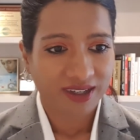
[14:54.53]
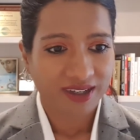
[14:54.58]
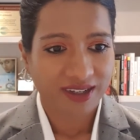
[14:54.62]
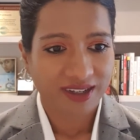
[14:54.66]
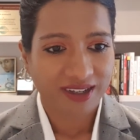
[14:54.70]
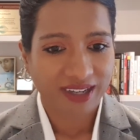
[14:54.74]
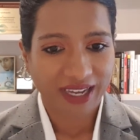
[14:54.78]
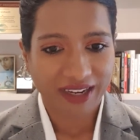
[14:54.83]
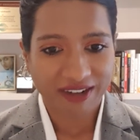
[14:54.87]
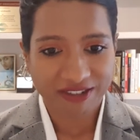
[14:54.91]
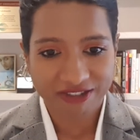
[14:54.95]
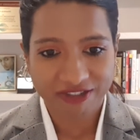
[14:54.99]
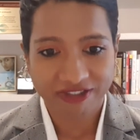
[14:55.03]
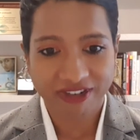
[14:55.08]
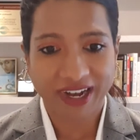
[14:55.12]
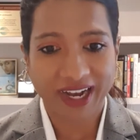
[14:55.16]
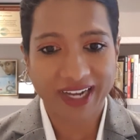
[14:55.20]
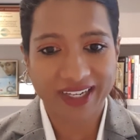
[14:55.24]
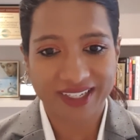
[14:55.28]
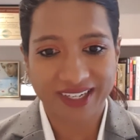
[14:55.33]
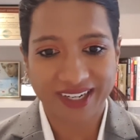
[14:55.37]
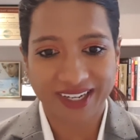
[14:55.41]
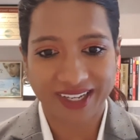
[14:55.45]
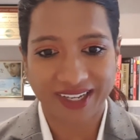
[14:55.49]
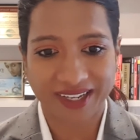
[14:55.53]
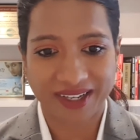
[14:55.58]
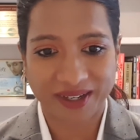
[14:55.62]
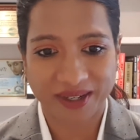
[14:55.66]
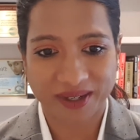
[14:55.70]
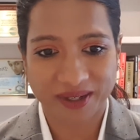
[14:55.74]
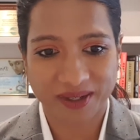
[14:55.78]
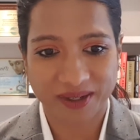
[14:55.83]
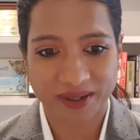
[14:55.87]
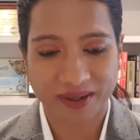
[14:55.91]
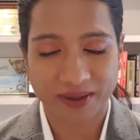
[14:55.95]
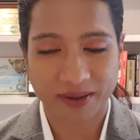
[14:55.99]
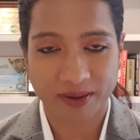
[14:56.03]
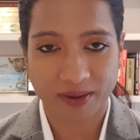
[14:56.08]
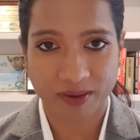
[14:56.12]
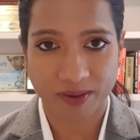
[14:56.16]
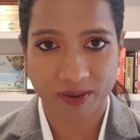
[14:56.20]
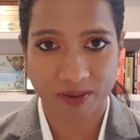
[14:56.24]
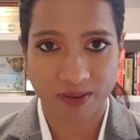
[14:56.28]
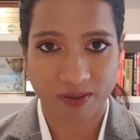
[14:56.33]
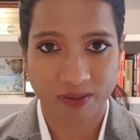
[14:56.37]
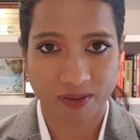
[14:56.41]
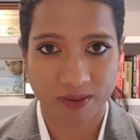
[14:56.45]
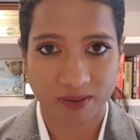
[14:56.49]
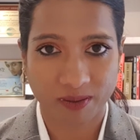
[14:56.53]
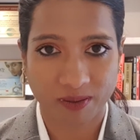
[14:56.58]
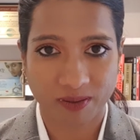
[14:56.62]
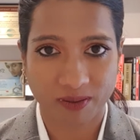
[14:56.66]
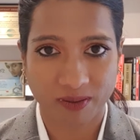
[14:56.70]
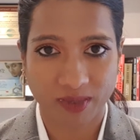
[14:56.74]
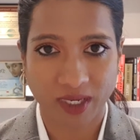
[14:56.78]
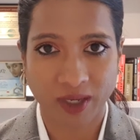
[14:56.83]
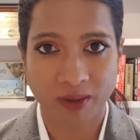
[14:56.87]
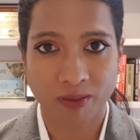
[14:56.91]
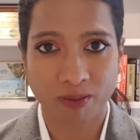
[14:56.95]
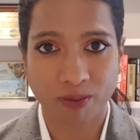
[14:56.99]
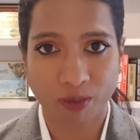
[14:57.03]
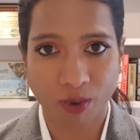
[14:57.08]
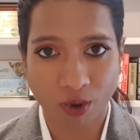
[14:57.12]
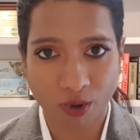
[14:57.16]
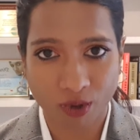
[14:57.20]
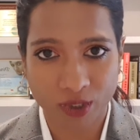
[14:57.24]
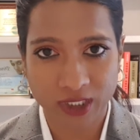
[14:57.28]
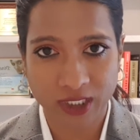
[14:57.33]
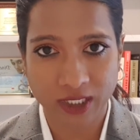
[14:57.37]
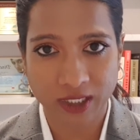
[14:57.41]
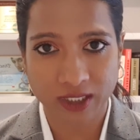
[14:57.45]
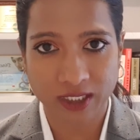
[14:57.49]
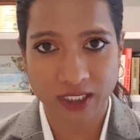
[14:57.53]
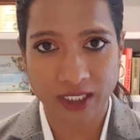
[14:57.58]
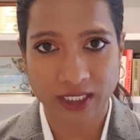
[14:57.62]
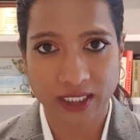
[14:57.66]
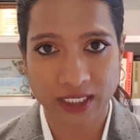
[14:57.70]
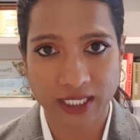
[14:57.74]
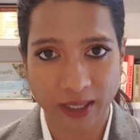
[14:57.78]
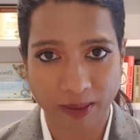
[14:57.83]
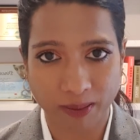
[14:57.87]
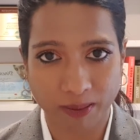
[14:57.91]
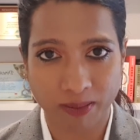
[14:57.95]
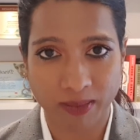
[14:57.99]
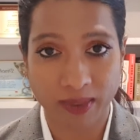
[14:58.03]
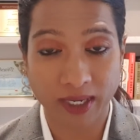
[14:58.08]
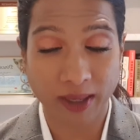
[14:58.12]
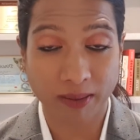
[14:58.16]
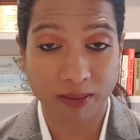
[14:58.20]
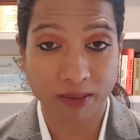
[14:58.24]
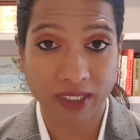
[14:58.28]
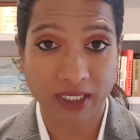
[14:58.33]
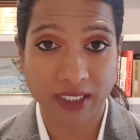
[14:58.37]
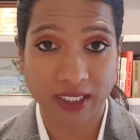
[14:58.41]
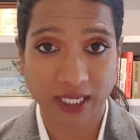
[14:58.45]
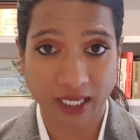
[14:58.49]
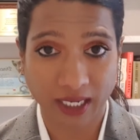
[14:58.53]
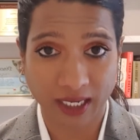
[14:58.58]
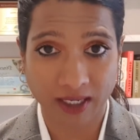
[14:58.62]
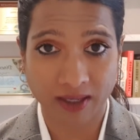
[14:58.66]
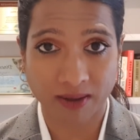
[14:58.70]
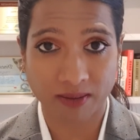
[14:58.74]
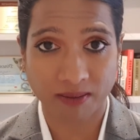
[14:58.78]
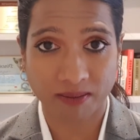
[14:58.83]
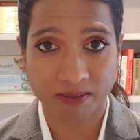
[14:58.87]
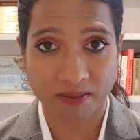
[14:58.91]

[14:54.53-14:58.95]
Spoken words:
And finally, important step number 10.